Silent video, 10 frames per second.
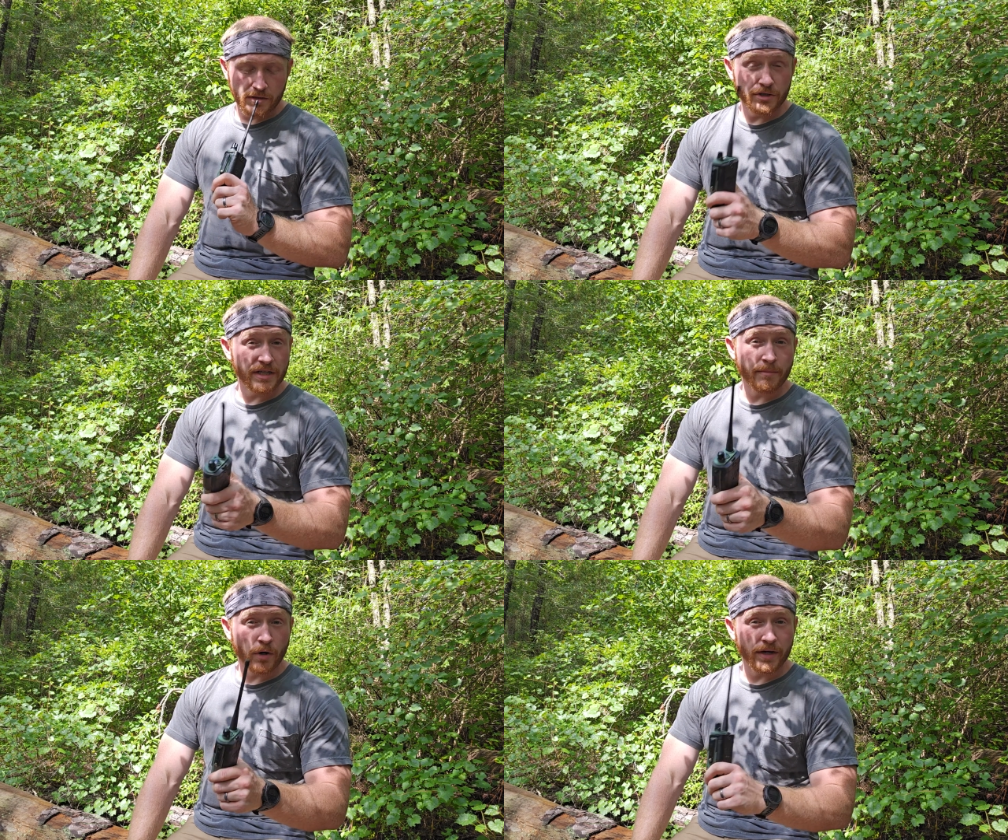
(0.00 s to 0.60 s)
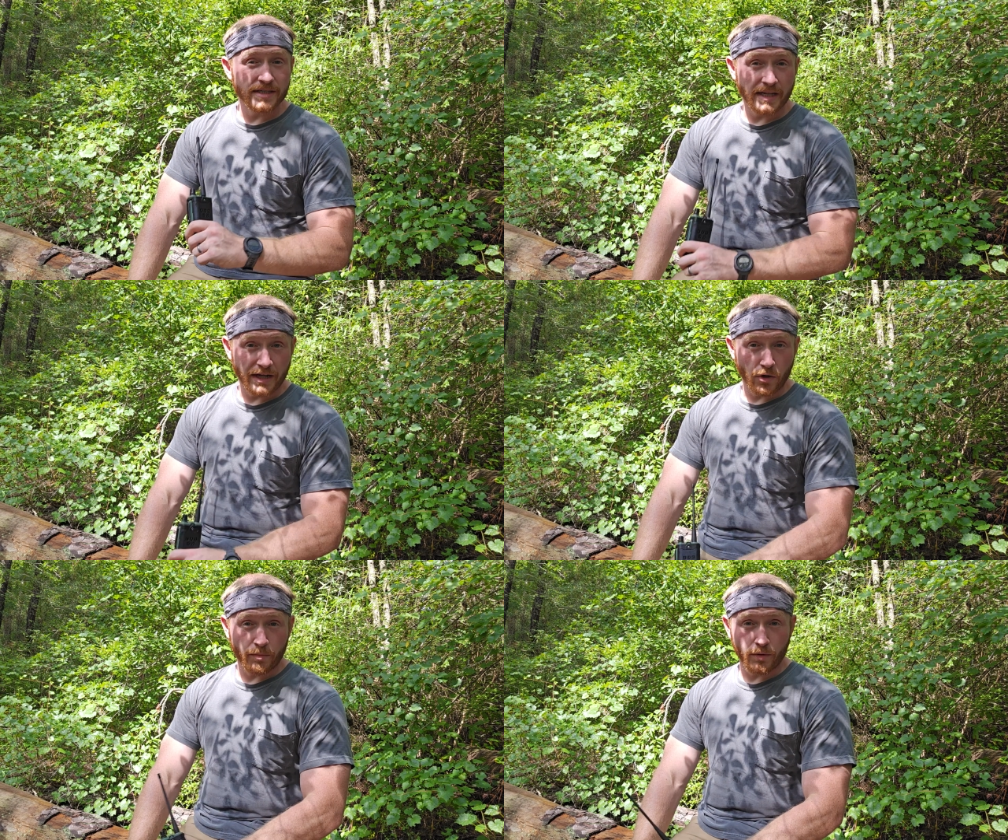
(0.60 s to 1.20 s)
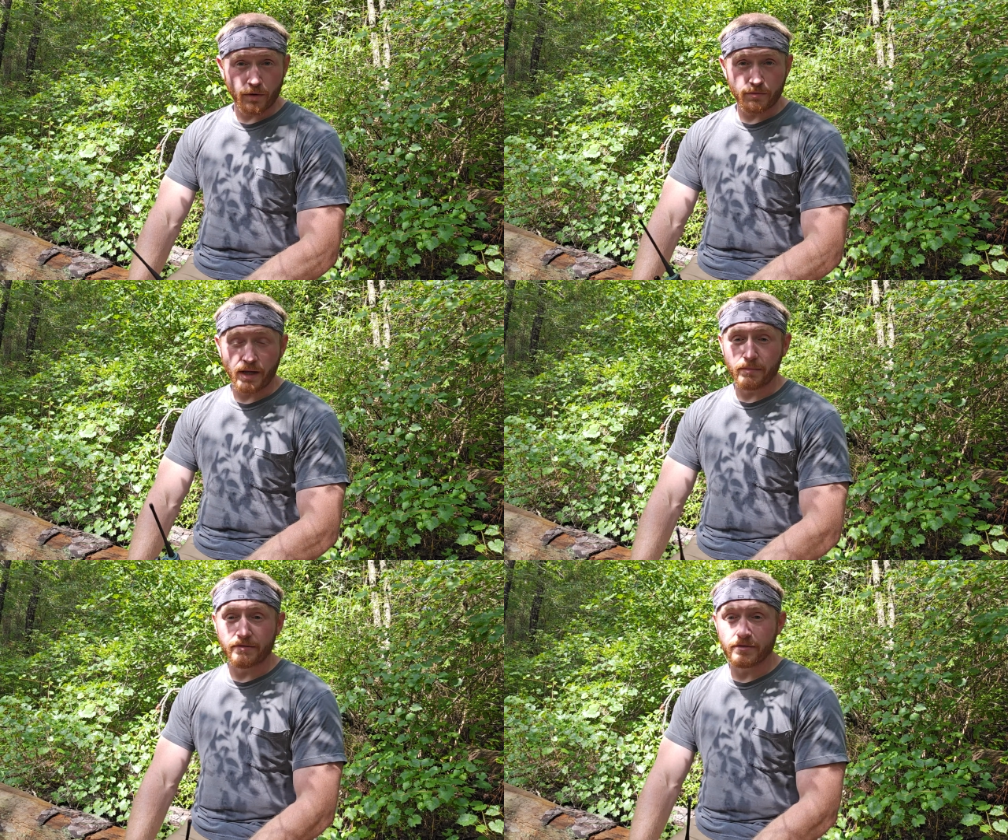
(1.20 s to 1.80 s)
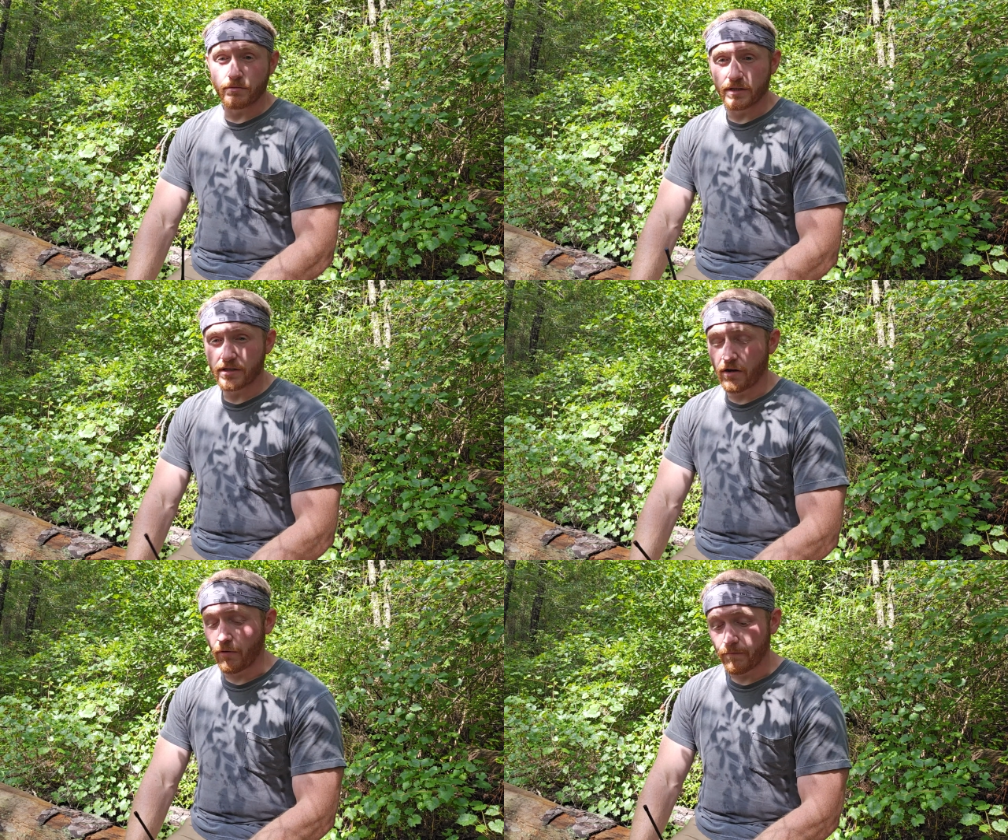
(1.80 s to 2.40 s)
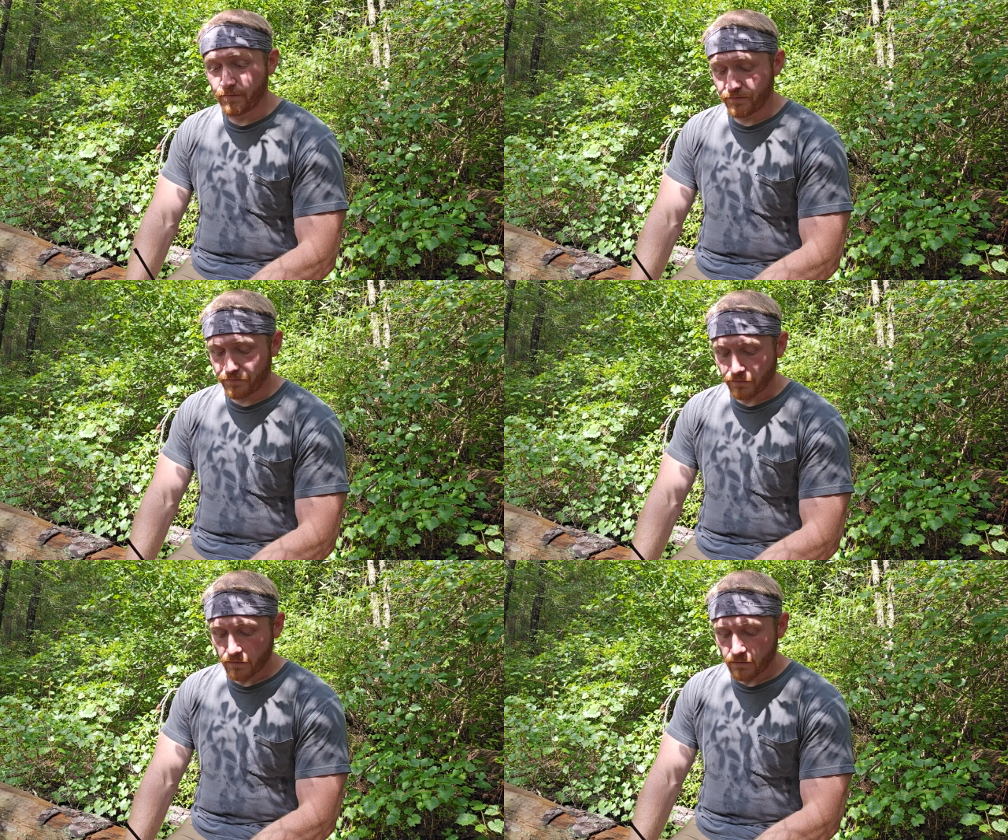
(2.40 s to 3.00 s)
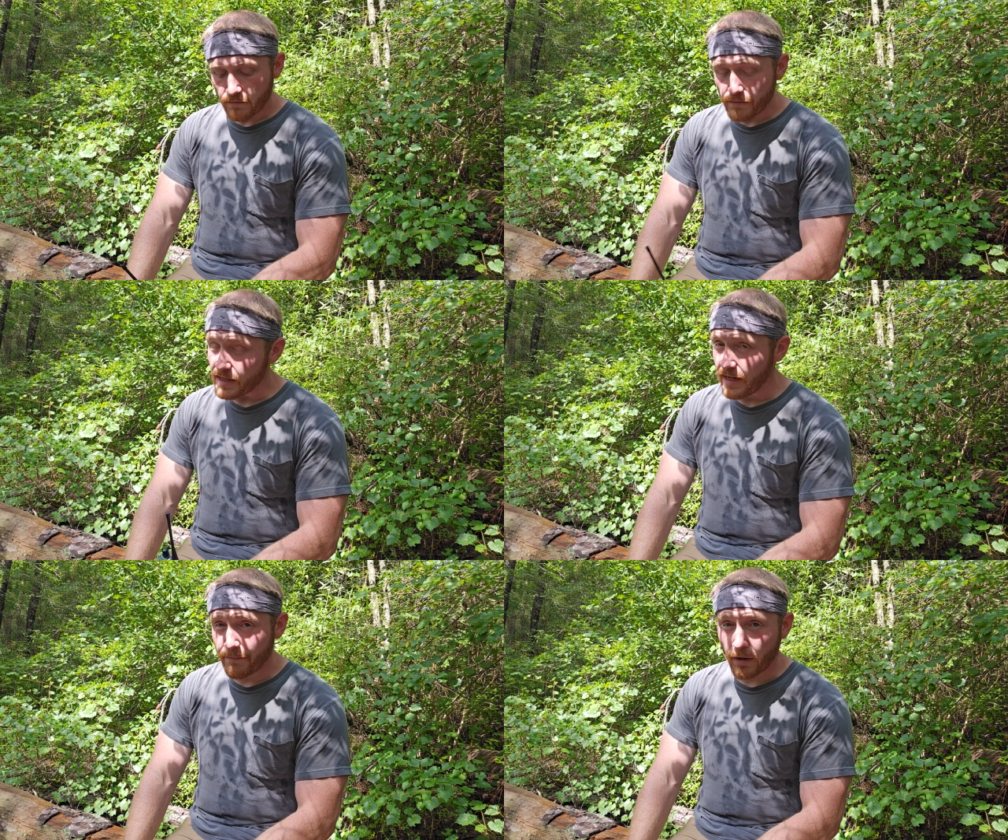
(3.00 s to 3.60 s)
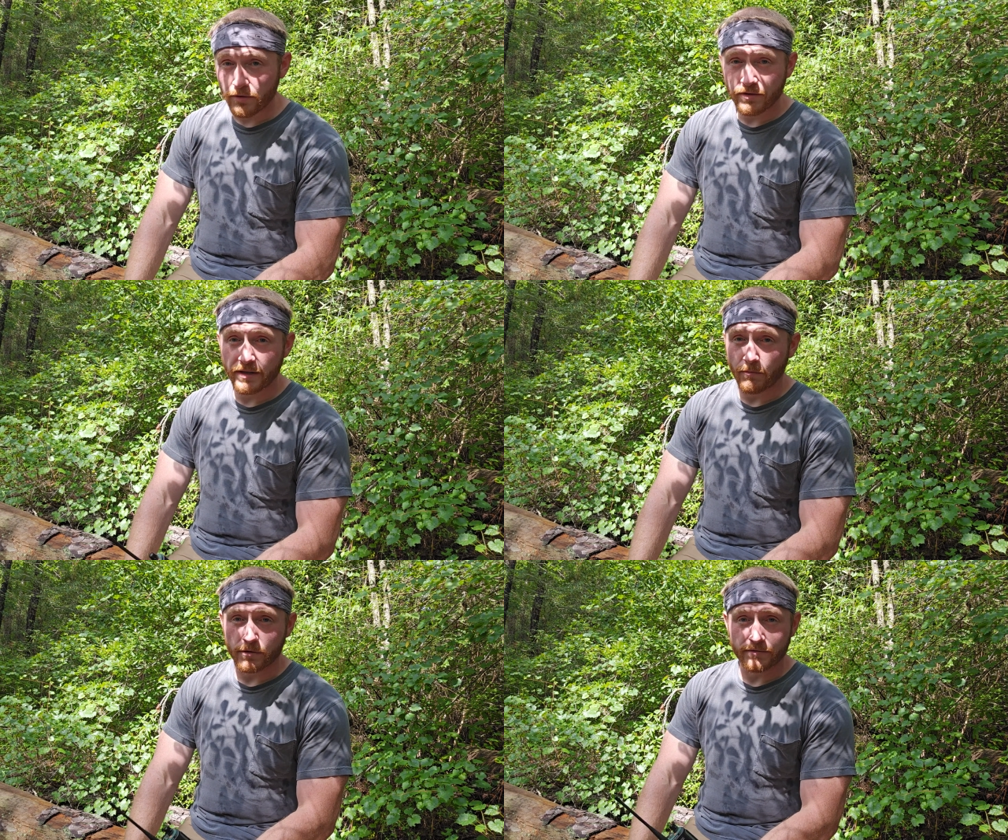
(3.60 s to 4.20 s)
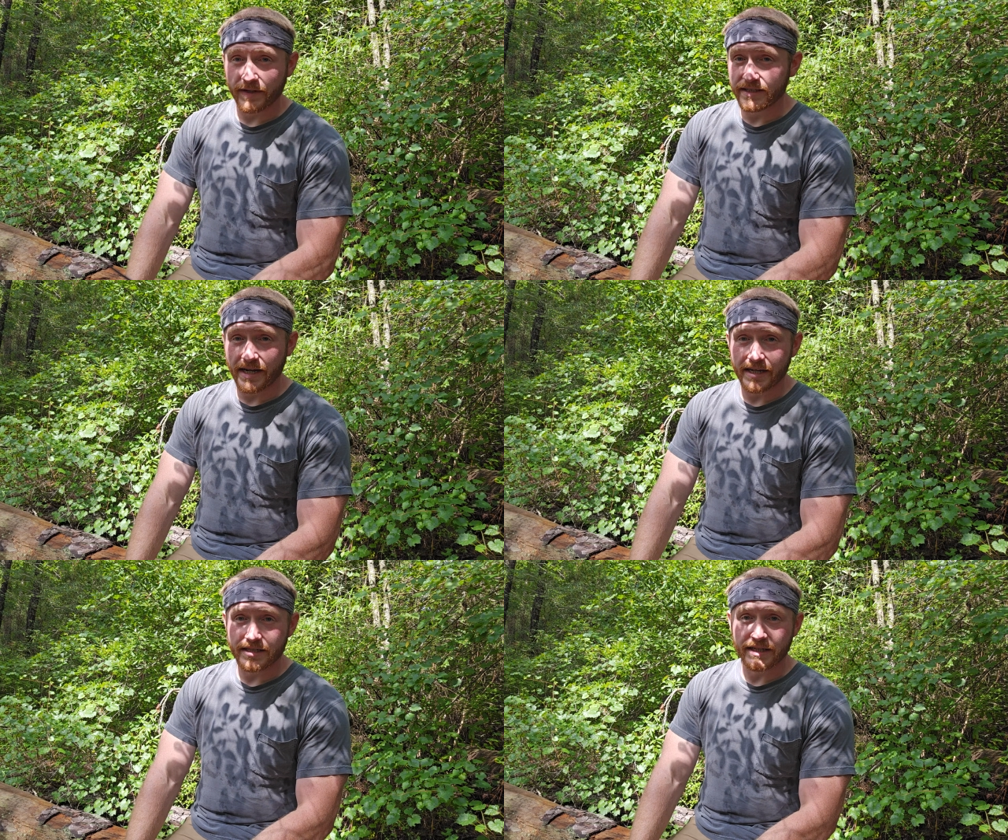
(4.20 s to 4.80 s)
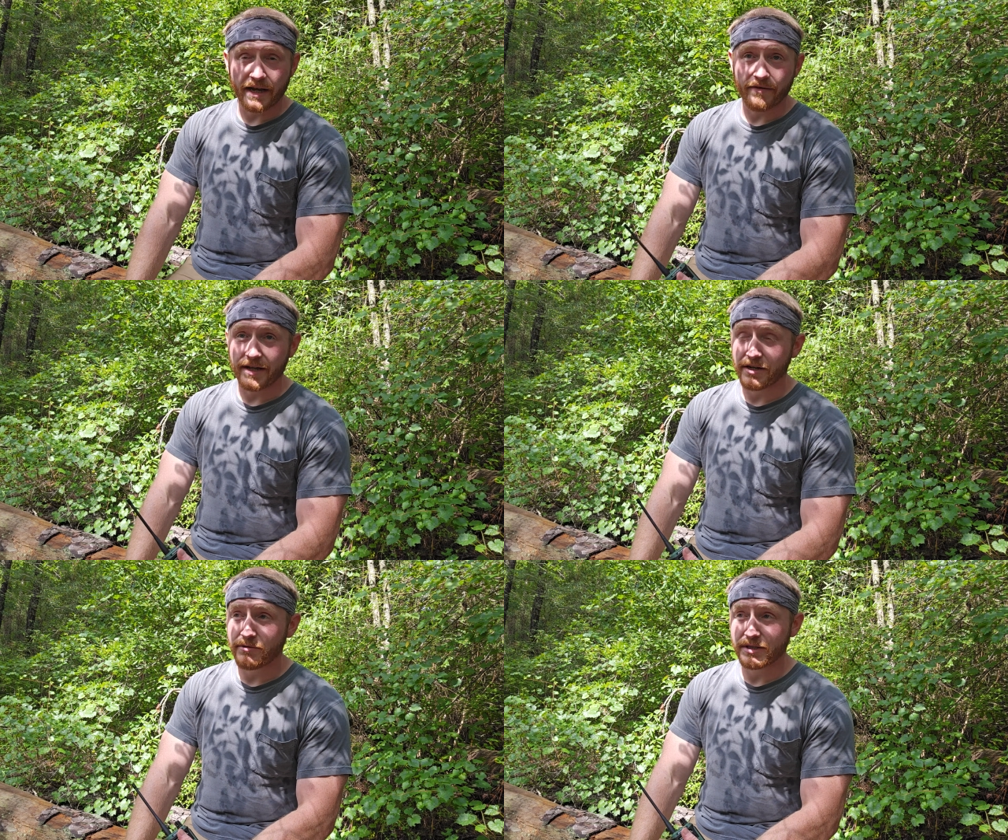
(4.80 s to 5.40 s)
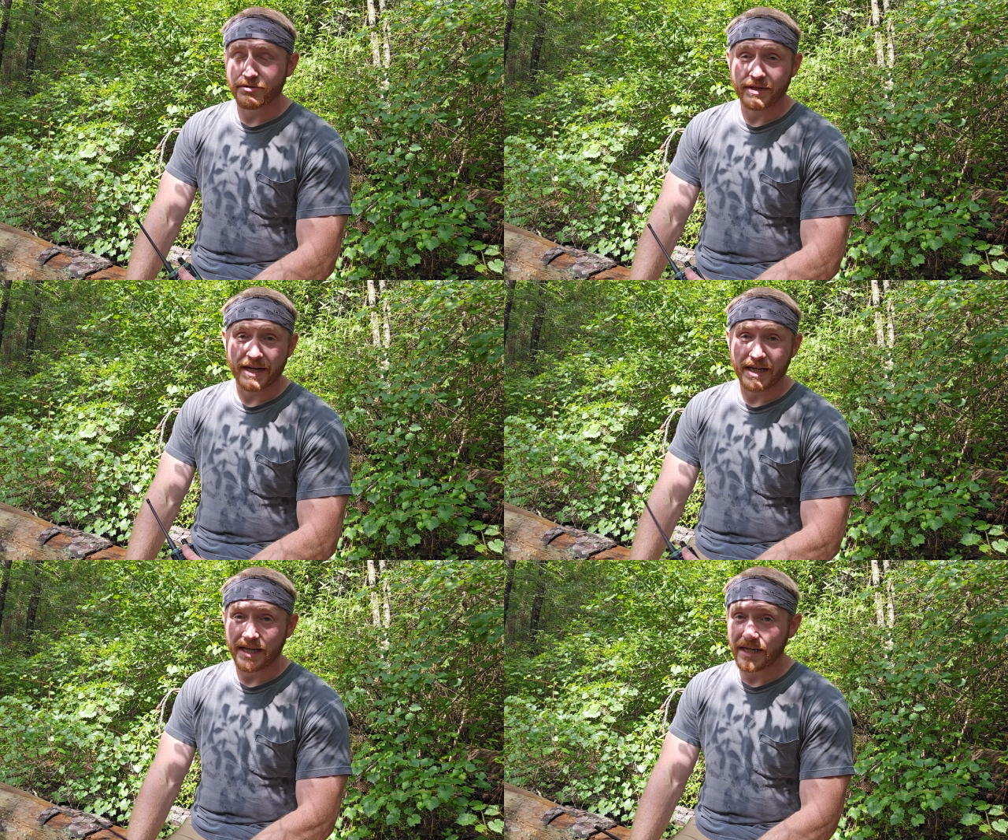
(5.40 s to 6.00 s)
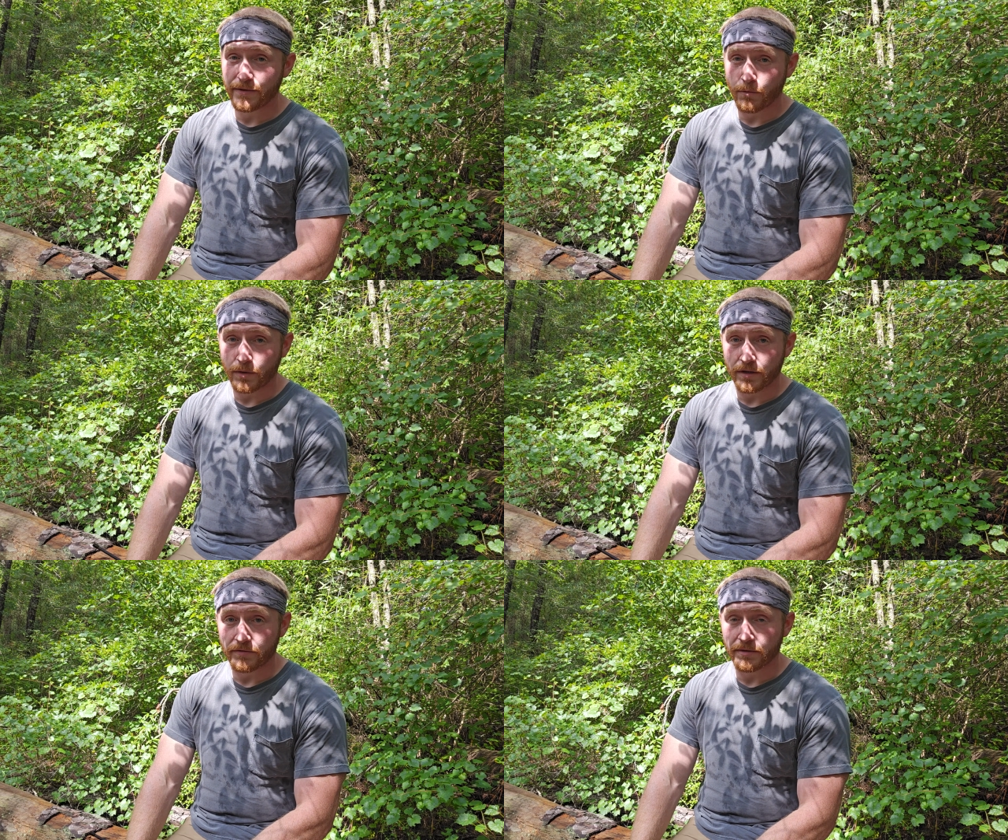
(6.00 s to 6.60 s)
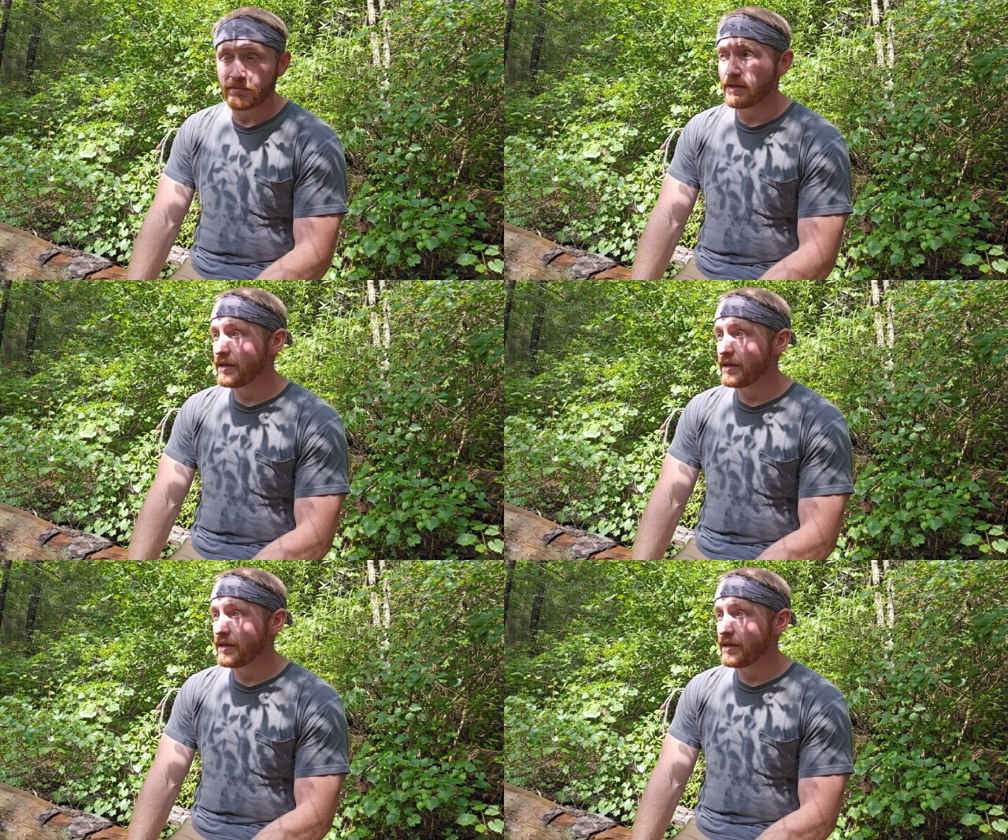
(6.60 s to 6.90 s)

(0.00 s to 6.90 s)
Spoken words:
GMRS 9R Pro, I believe is what it's called. And both of them work fantastic. I've had no issues out of either one of them.